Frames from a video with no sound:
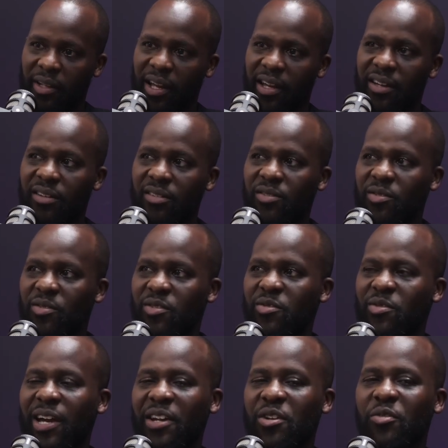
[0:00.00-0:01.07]

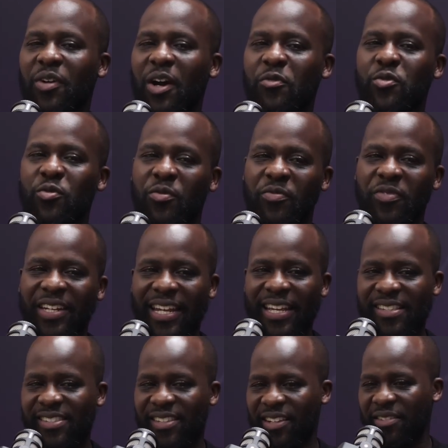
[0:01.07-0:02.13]
You kind of have to
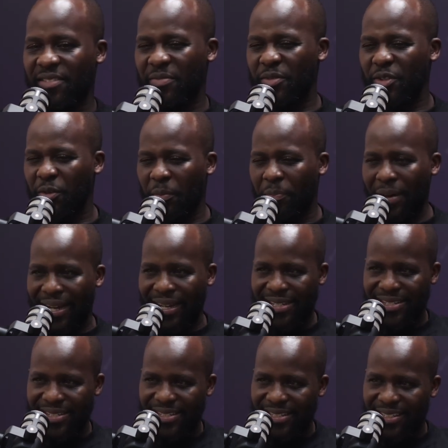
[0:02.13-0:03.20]
finesse and
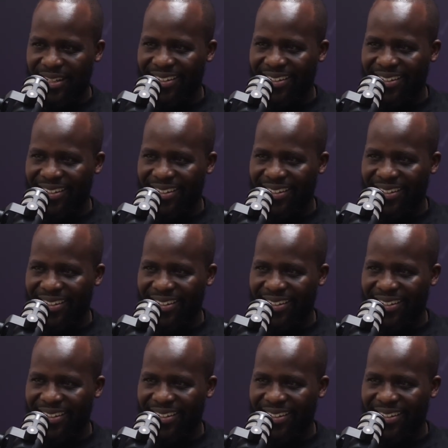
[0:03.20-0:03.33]
package it in